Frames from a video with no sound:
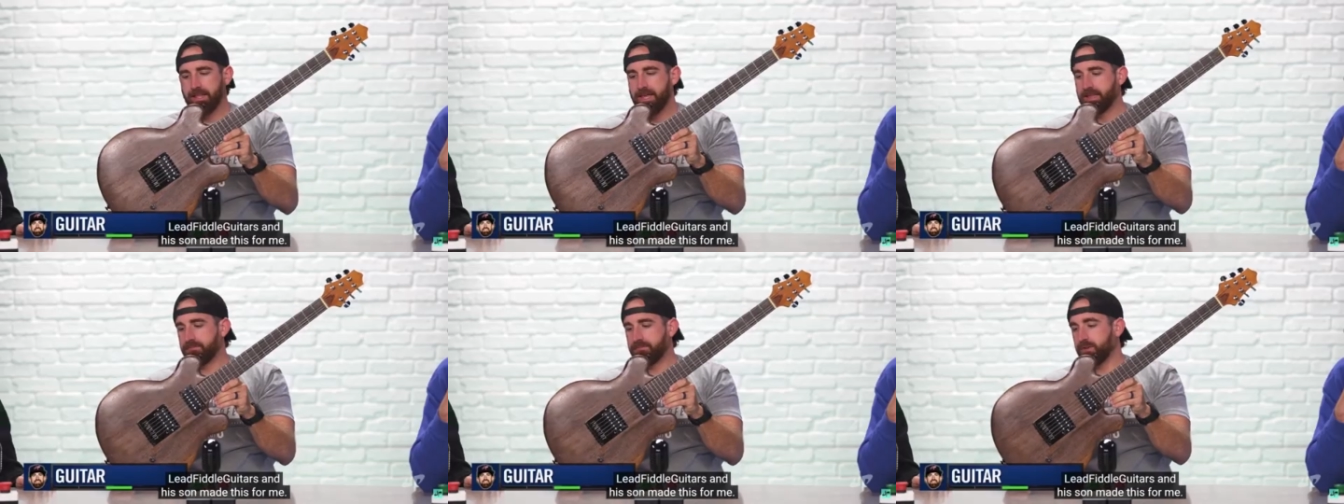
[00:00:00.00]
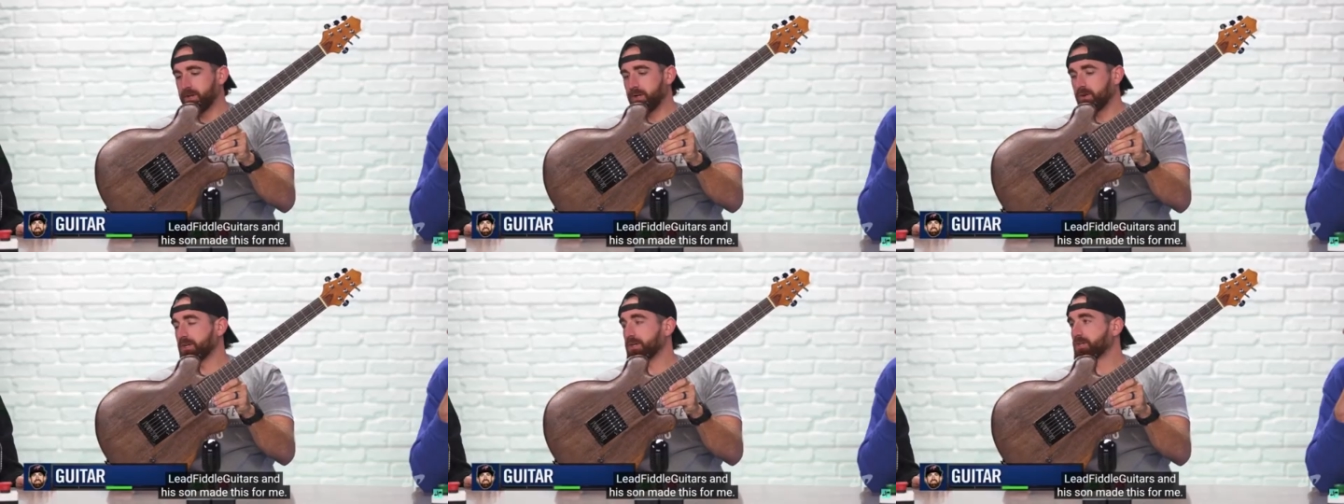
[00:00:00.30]
Ed
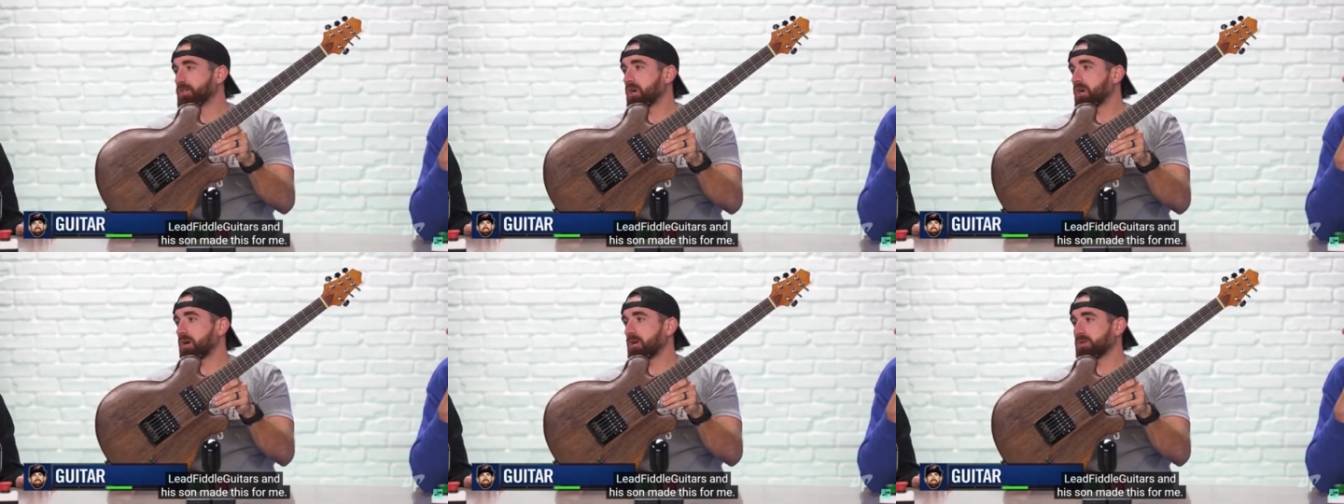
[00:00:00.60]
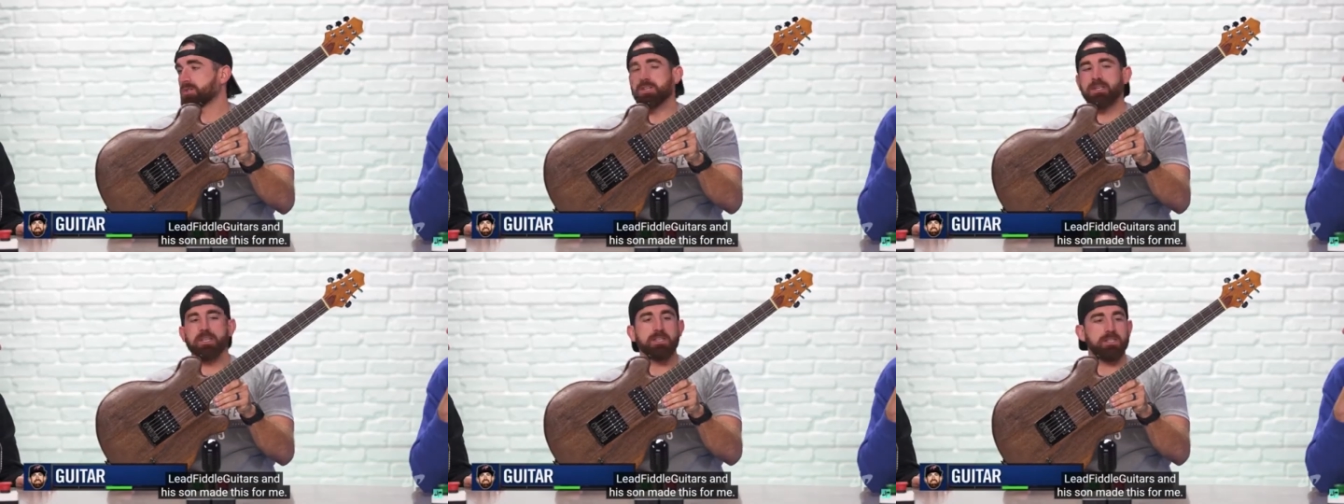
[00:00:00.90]
Fiddle Guitars
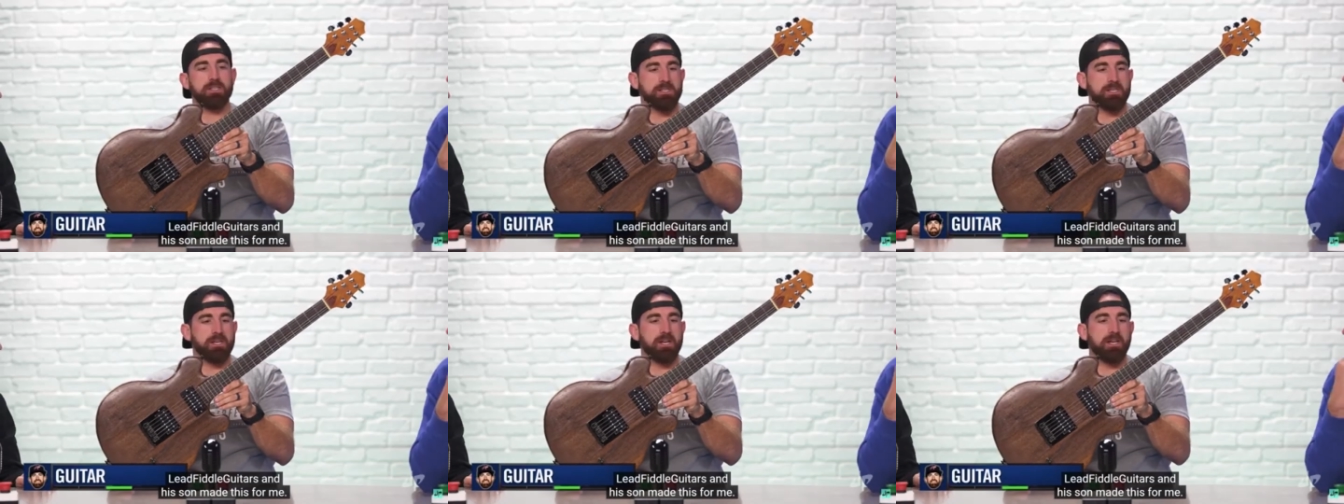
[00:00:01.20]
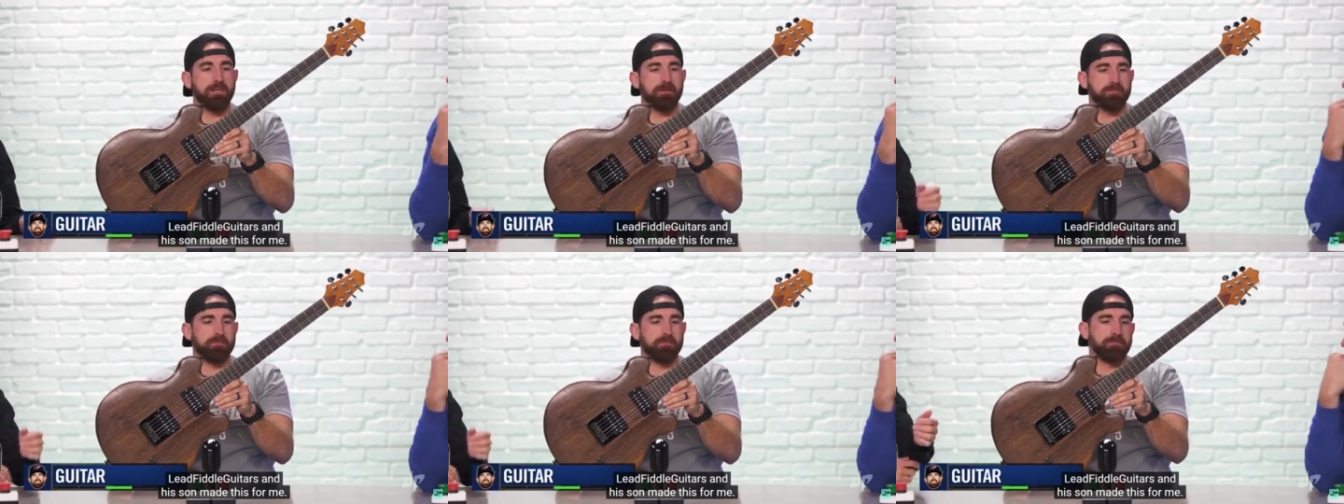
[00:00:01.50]
and his
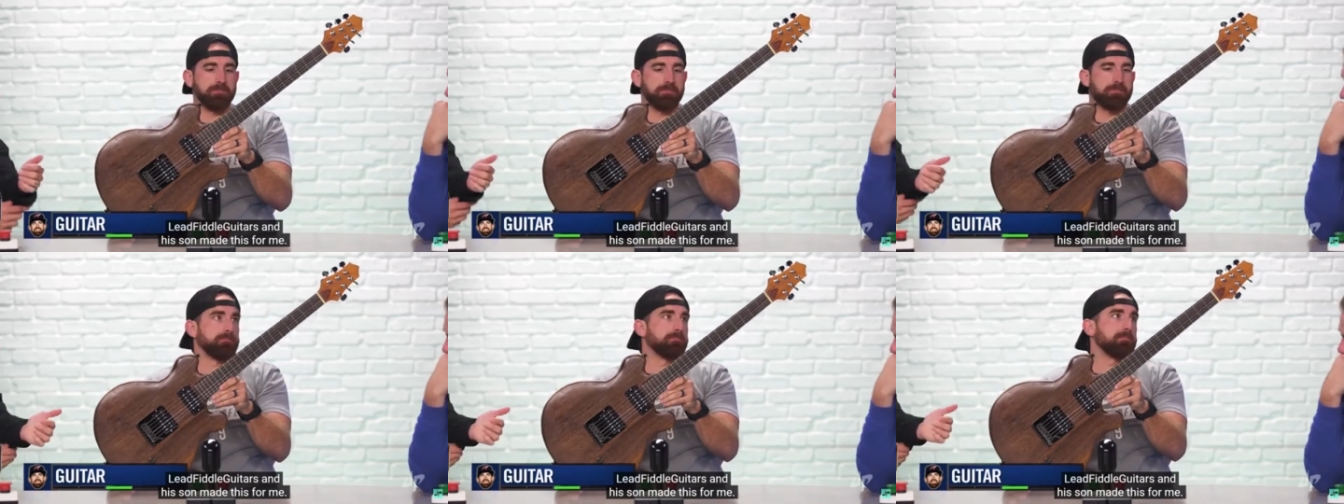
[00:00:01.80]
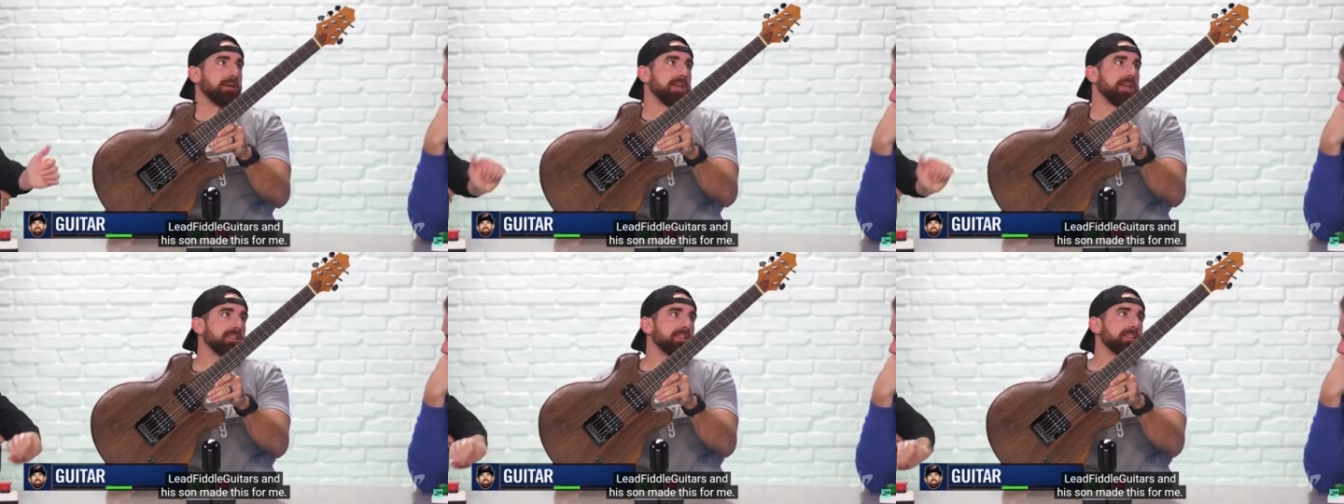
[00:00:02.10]
son
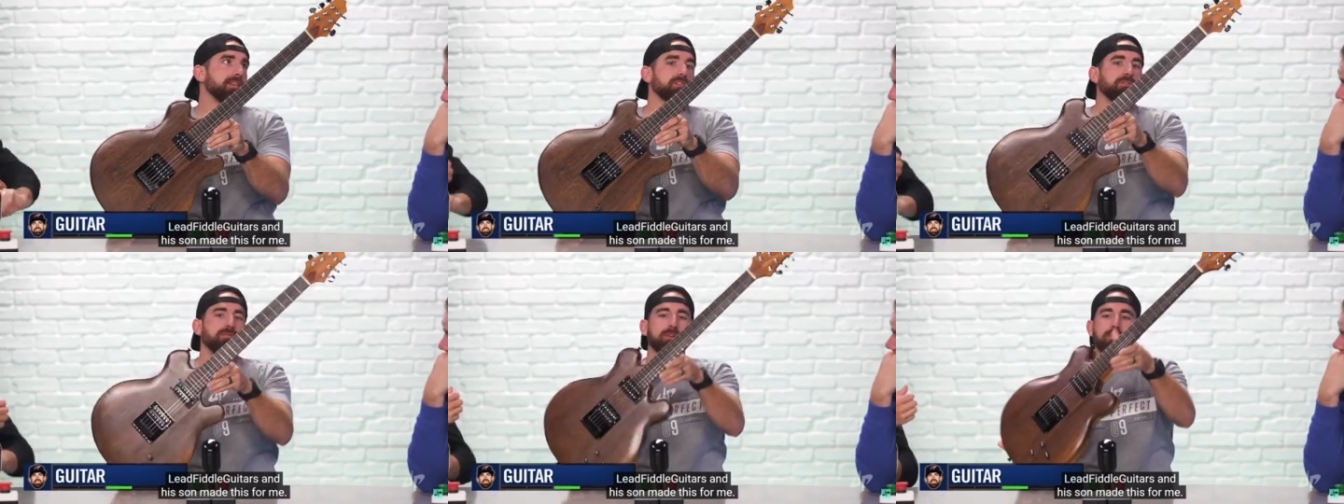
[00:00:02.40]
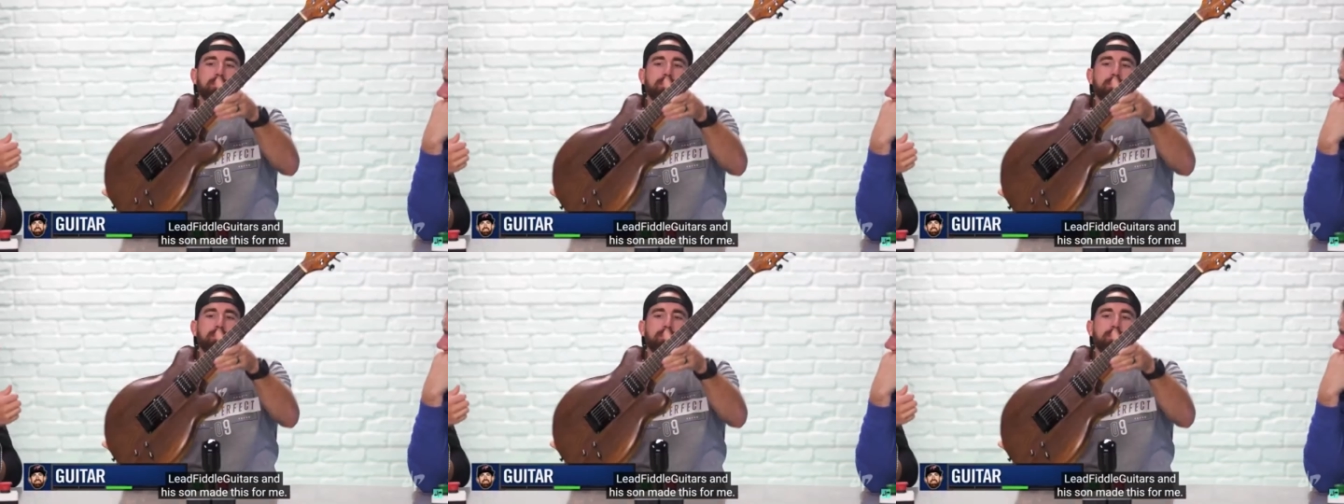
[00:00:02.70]
made this for